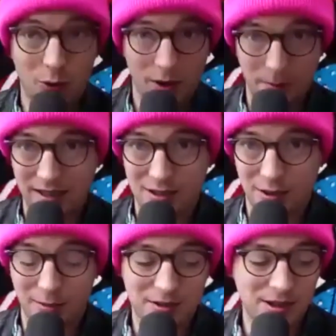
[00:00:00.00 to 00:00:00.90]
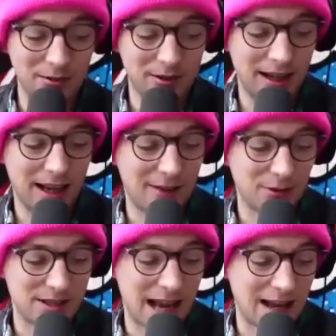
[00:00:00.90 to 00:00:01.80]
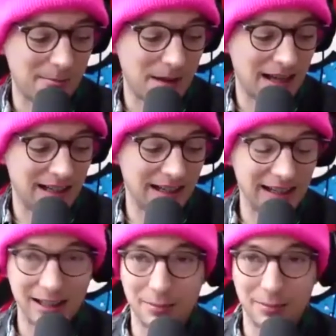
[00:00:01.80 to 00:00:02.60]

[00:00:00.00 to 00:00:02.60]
pinstripe suit that I have was handmade in Italy,